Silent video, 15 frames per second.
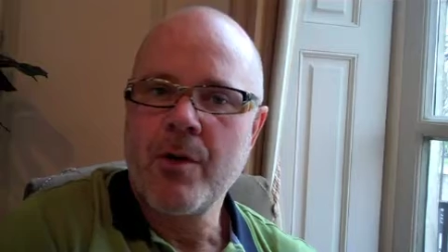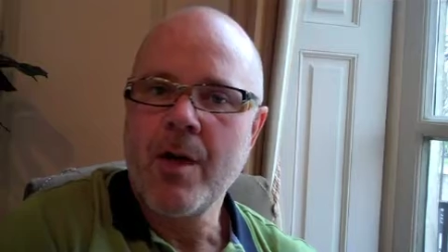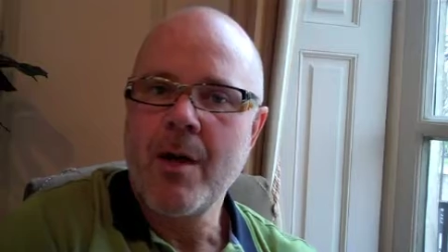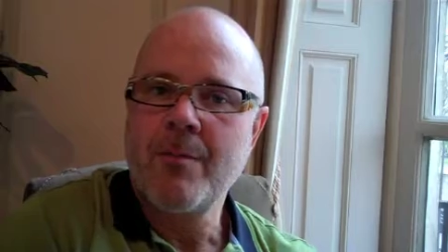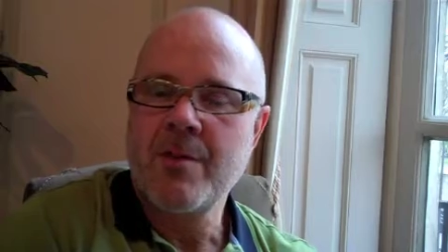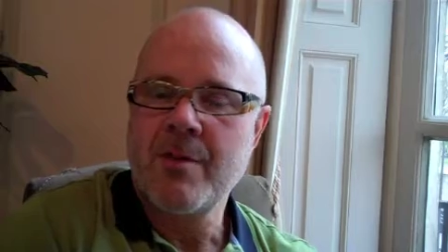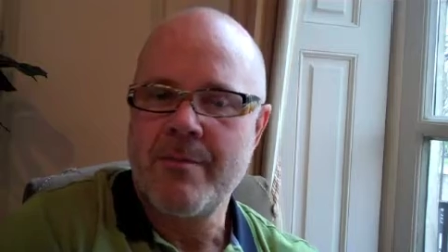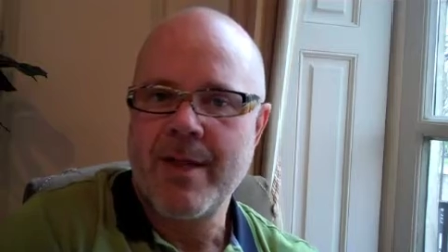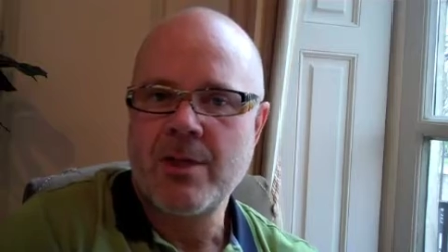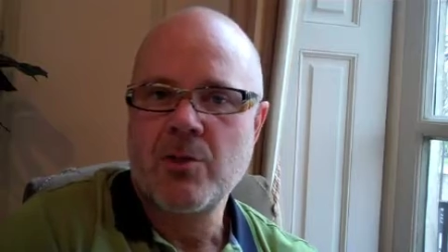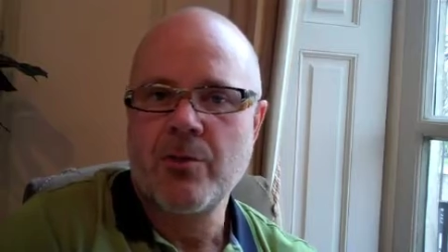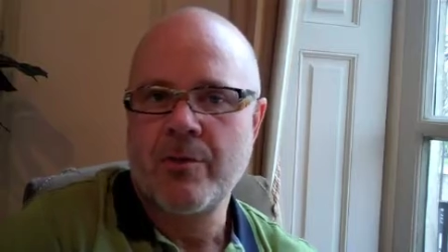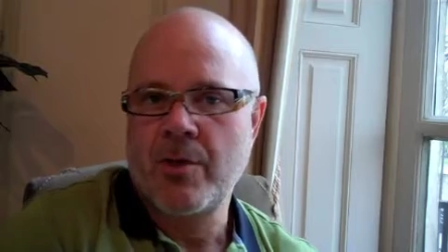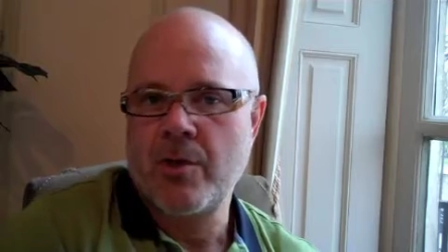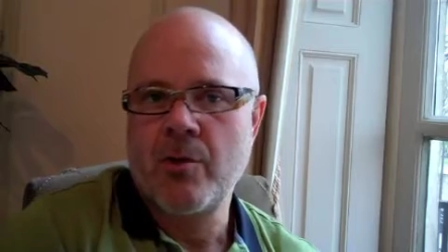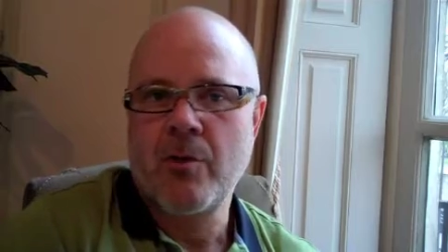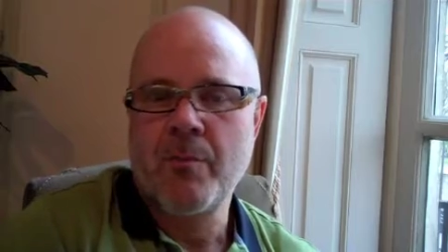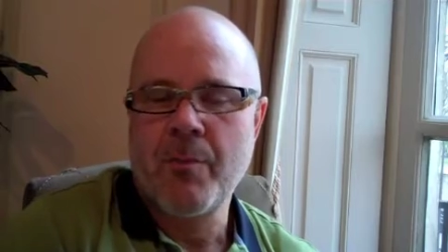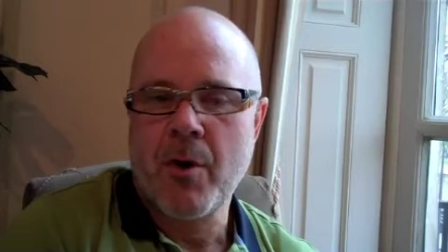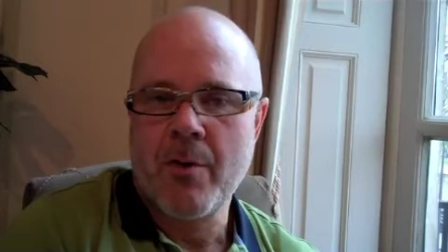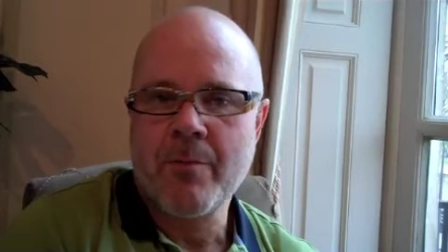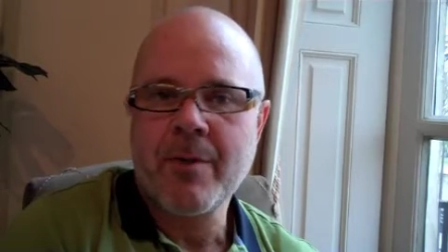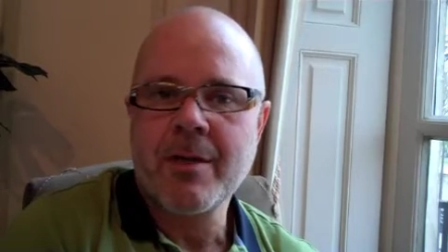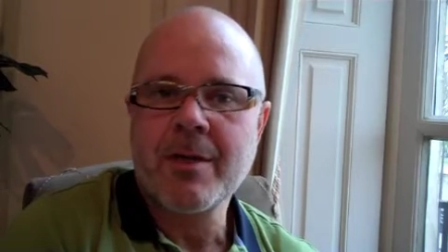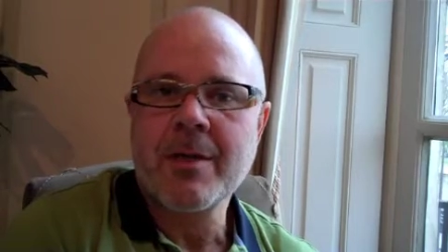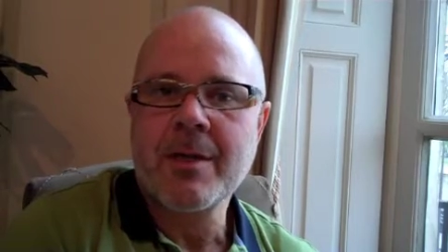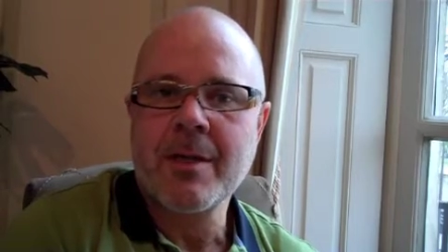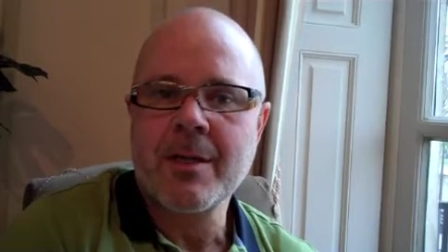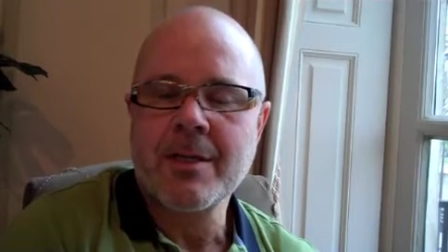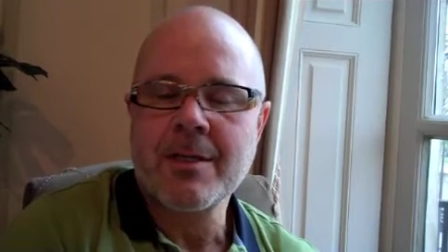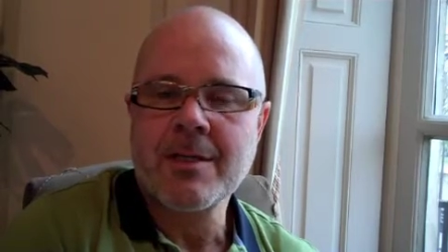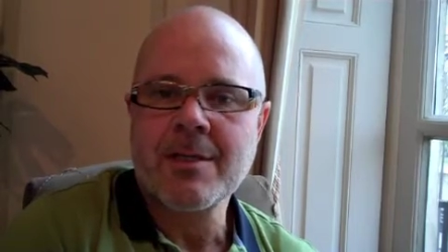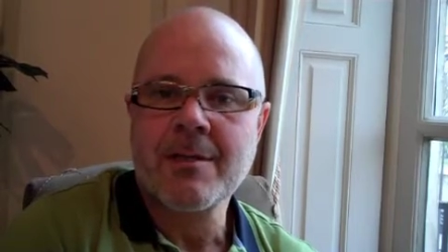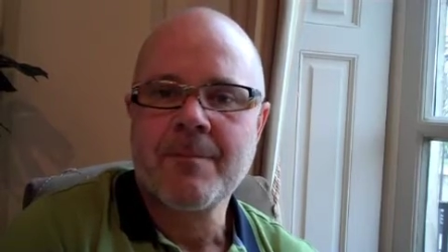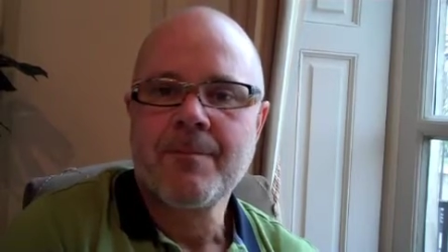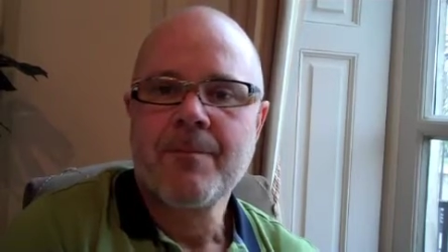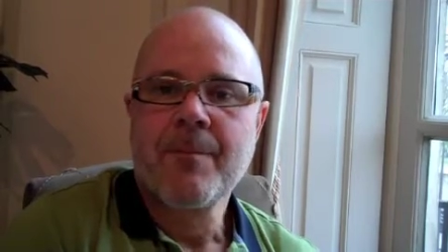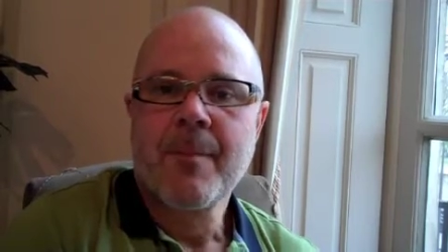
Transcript: you come to make sure that your apartment is